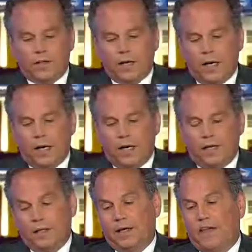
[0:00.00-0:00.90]
There
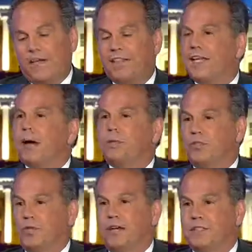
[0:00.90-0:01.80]
are. I've had the
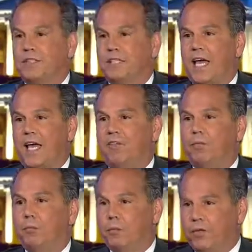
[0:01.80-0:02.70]
opportunity, obviously, to have
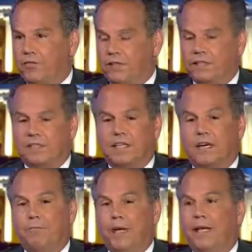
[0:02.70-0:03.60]
briefings. There
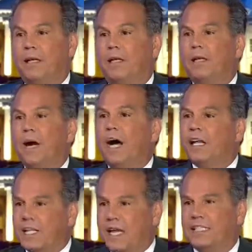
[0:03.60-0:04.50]
have been
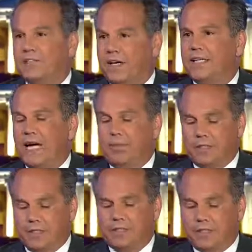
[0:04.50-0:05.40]
unclassified
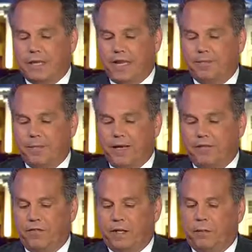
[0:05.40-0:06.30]
documents that have been
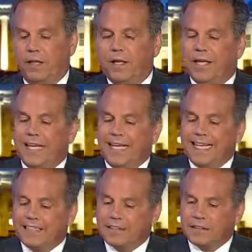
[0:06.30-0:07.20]
made available.
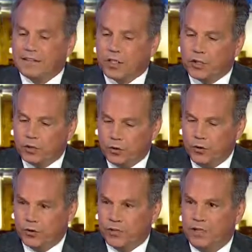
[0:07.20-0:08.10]
It is the
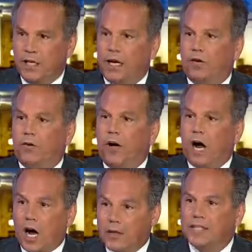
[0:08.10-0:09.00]
conclusion of
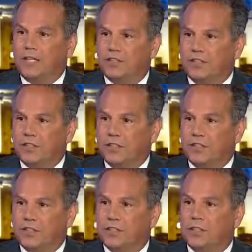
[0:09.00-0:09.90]
our intelligence
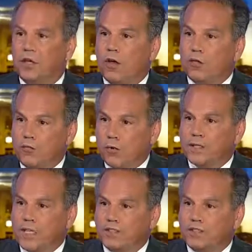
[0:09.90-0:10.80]
agencies, four
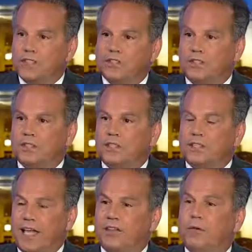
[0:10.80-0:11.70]
intelligence
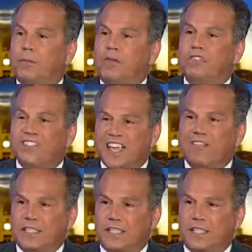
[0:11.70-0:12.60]
agencies, and the agreement of
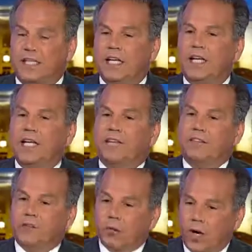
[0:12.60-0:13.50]
17
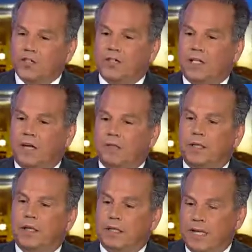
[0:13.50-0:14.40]
that the Russian
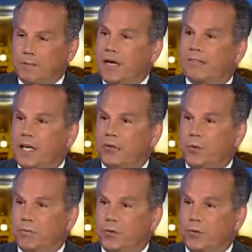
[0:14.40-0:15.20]
government, led by Vladimir